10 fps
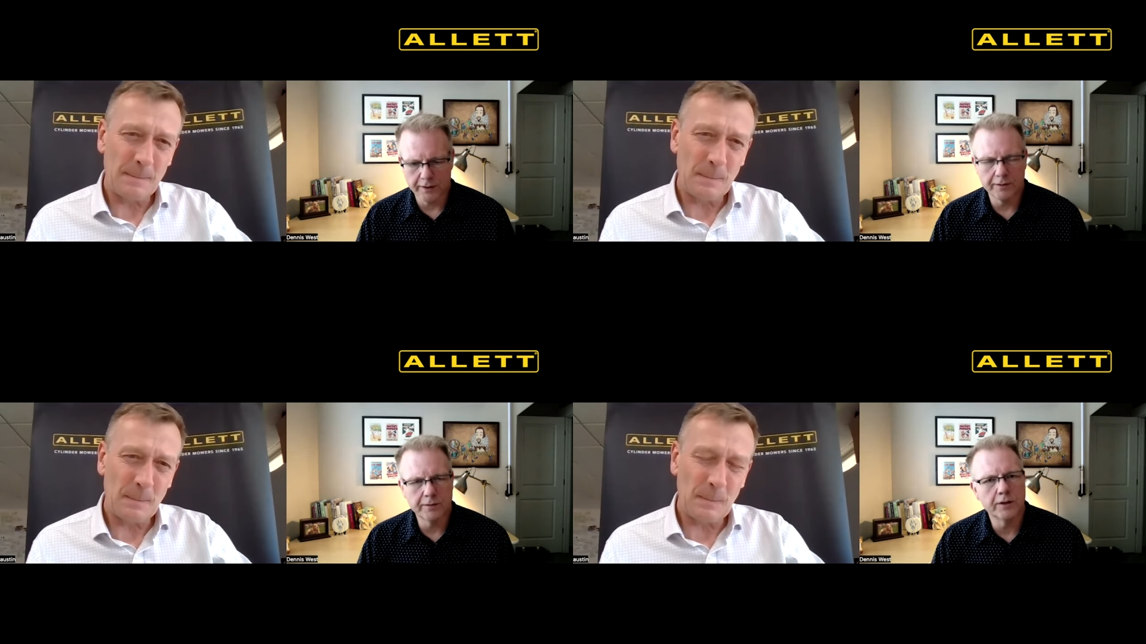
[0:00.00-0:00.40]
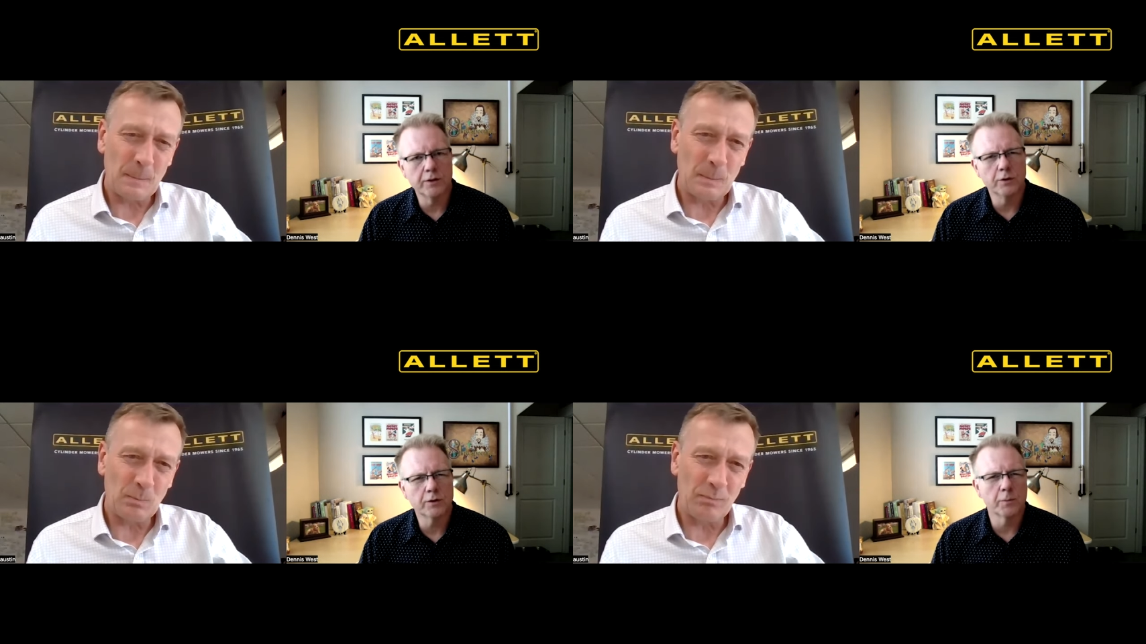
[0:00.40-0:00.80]
Speaker 1: to to
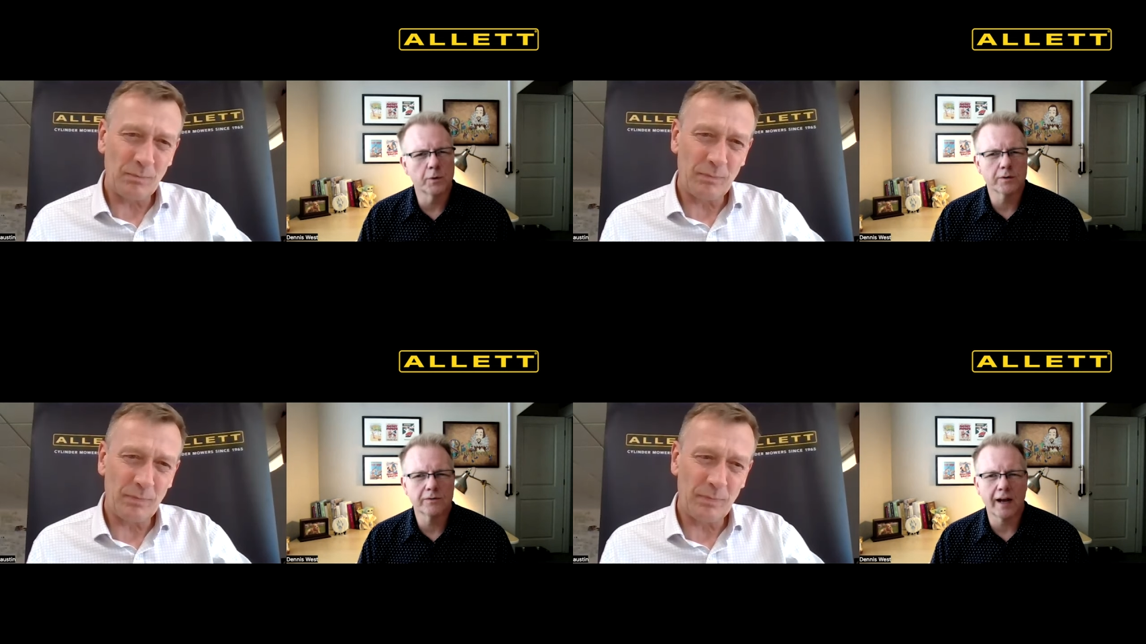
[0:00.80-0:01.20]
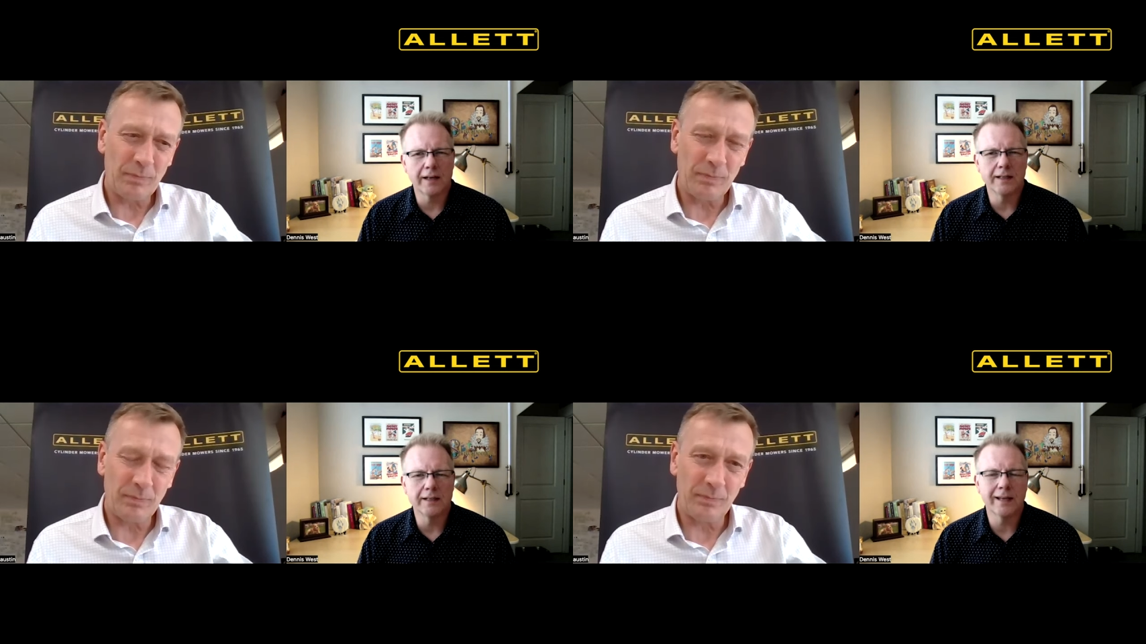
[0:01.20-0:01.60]
do some more fine
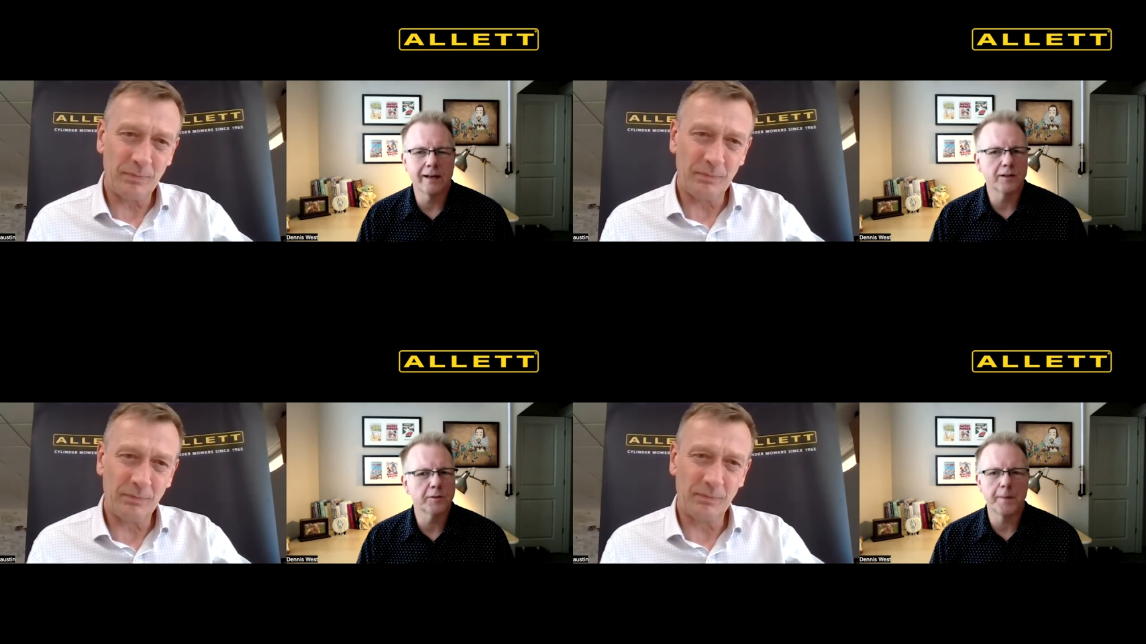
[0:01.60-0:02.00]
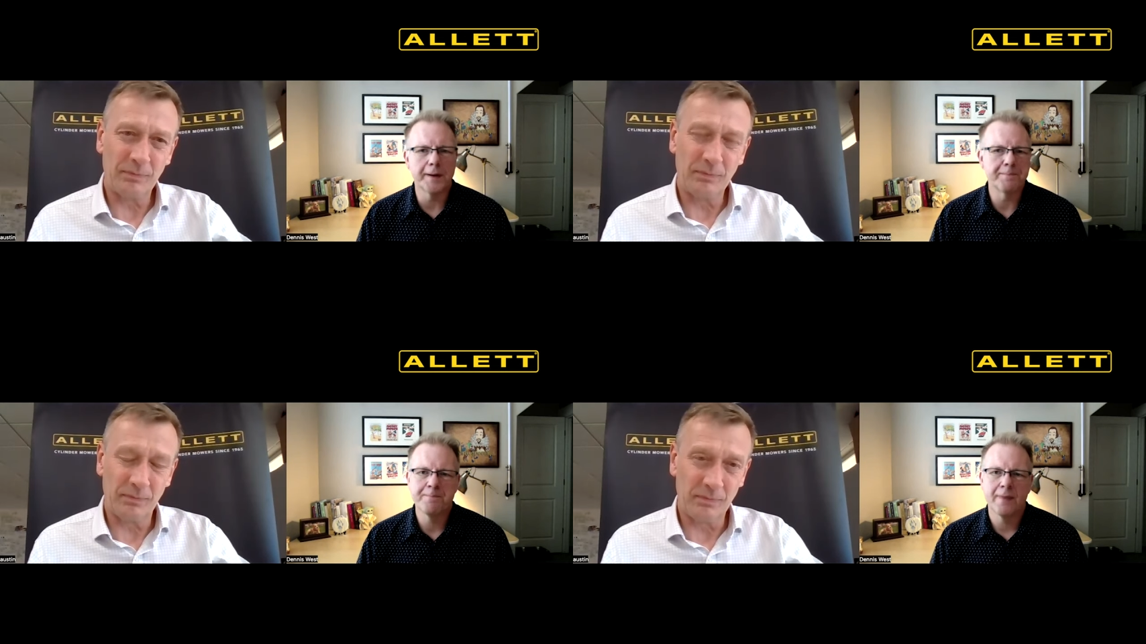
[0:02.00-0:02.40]
details,
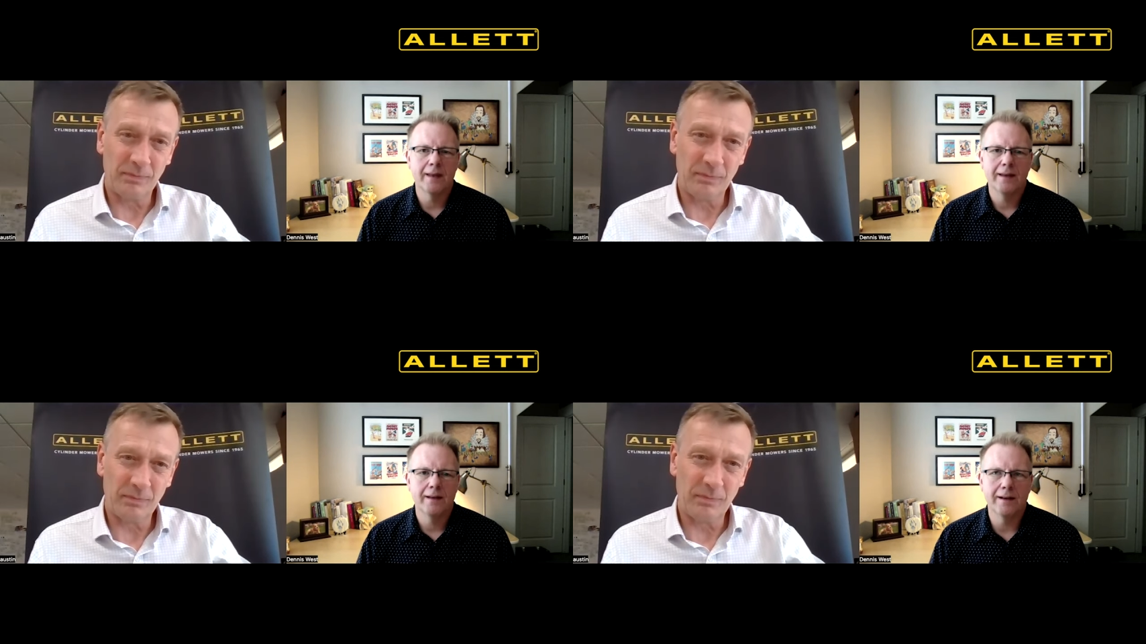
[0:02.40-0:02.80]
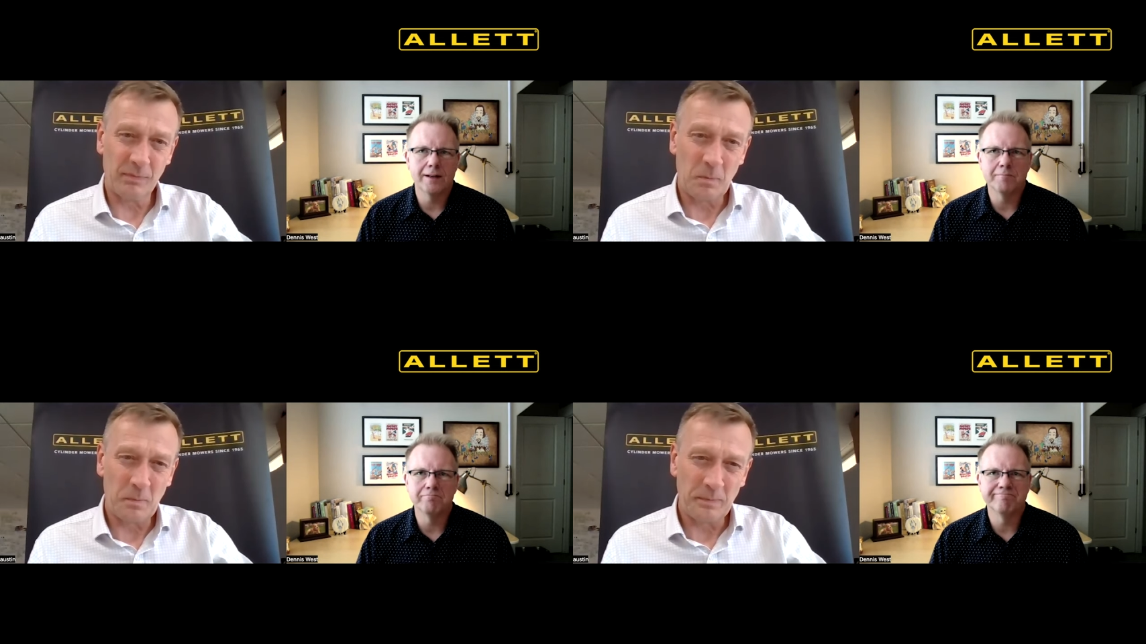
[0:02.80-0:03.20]
but
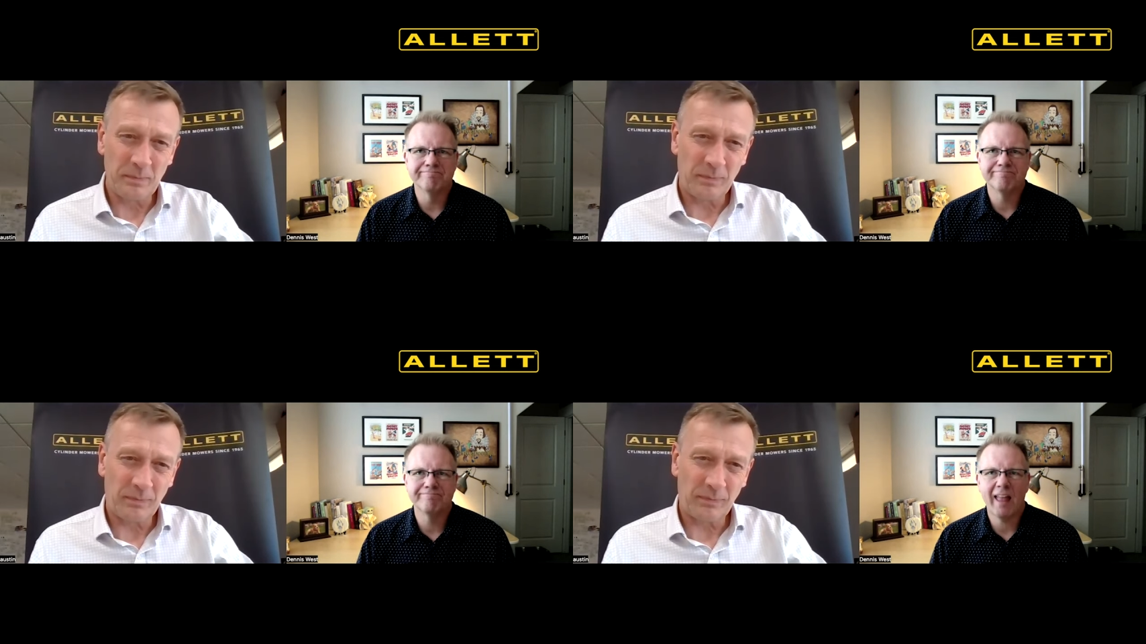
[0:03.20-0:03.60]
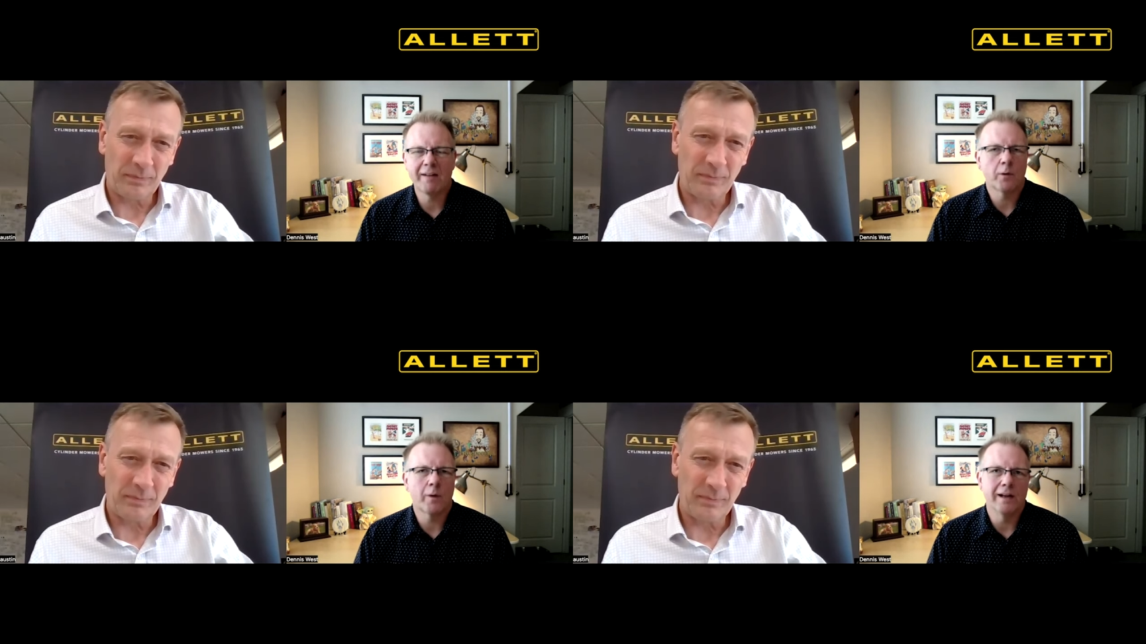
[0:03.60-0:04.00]
um,
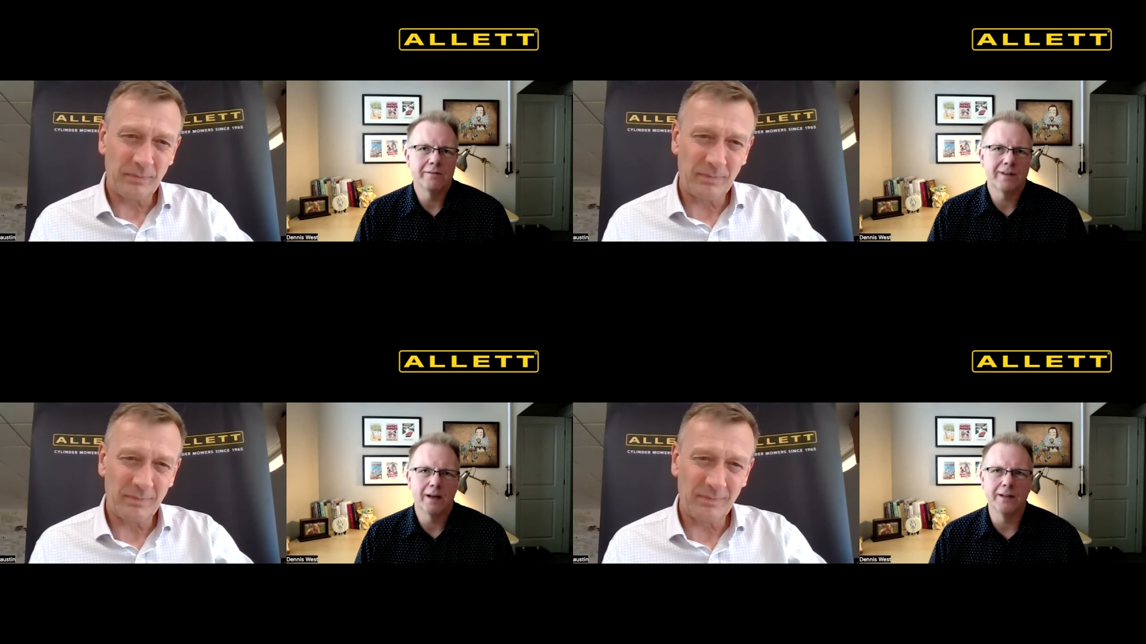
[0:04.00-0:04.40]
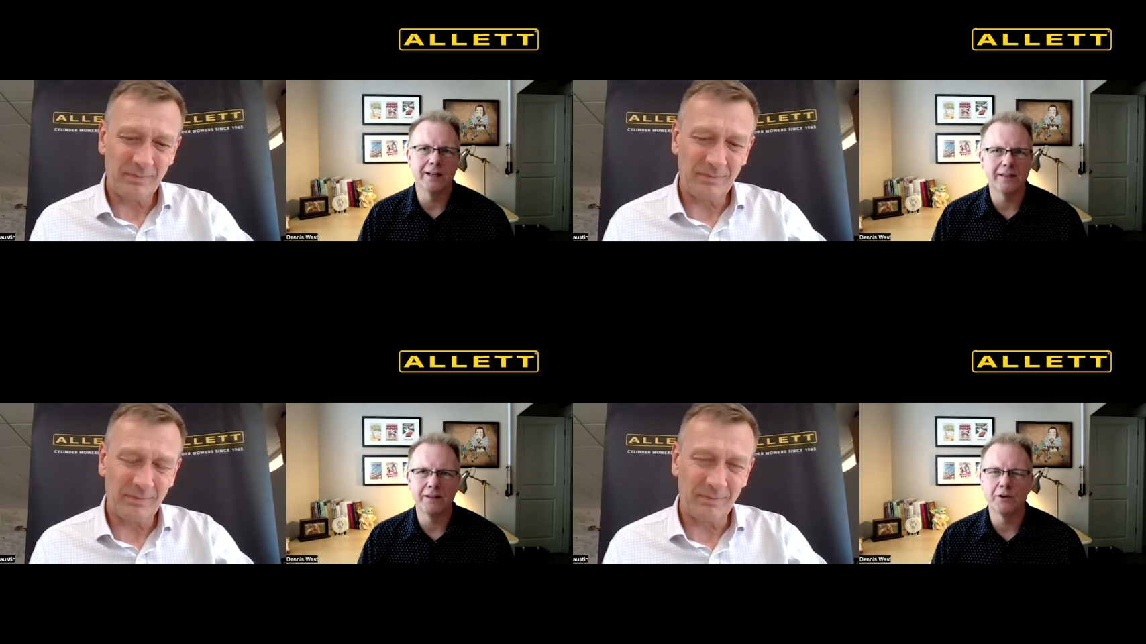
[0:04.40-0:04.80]
haven't quite found anything.